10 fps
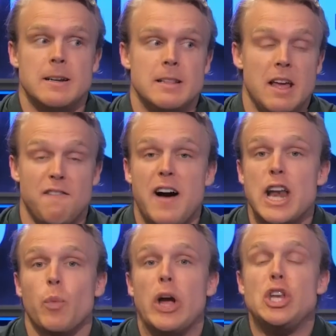they
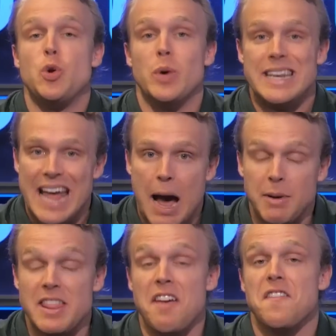find a way to adapt
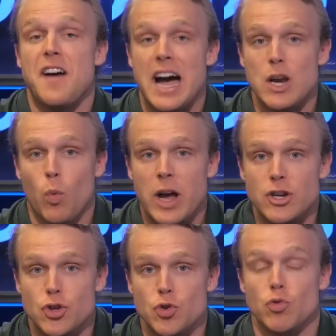and they find a way
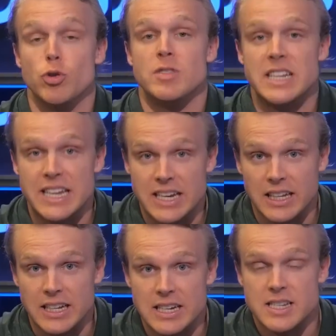to
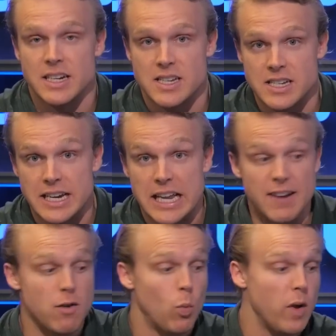routinely succeed.
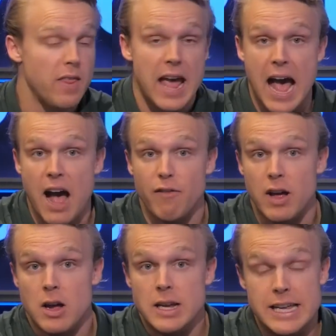Even when they have
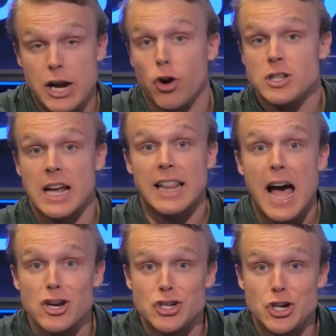years like
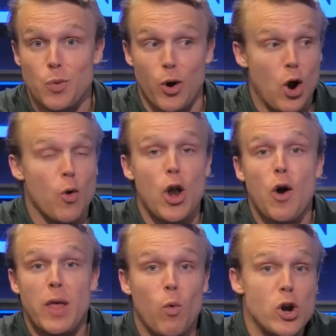last year where, oh
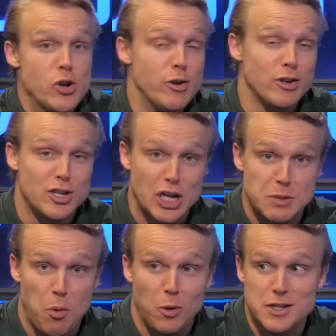no, they won a New Year's Six
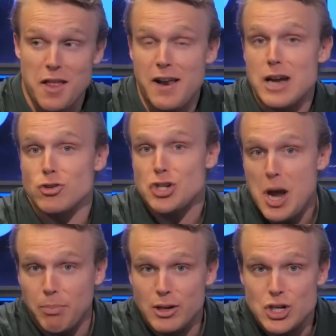Bowl instead of the national
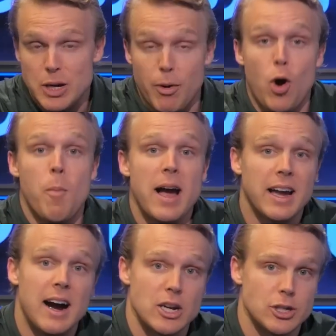championship. Oh my
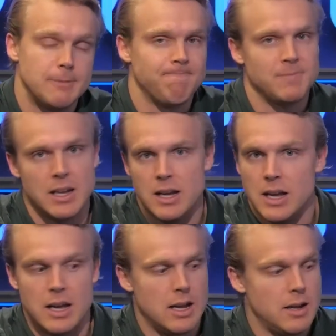gosh.
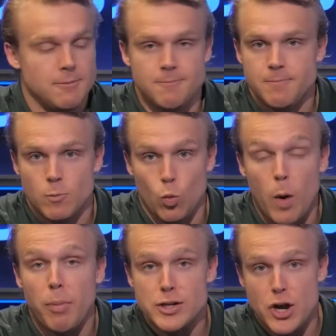
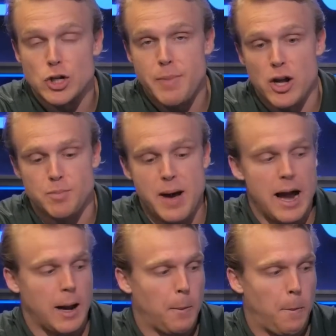One percenters bounce
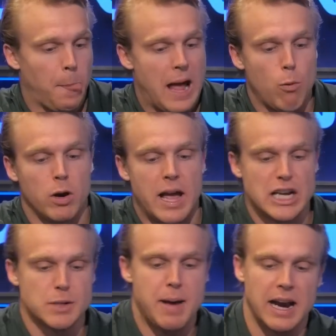back. I would
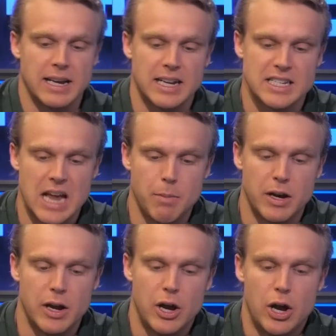expect Nick
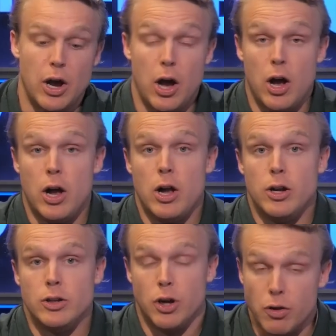Saban
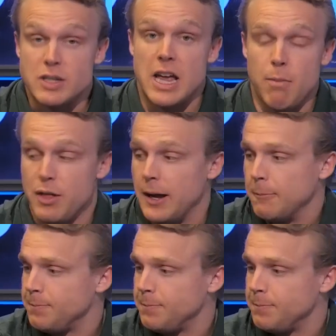to do the same thing.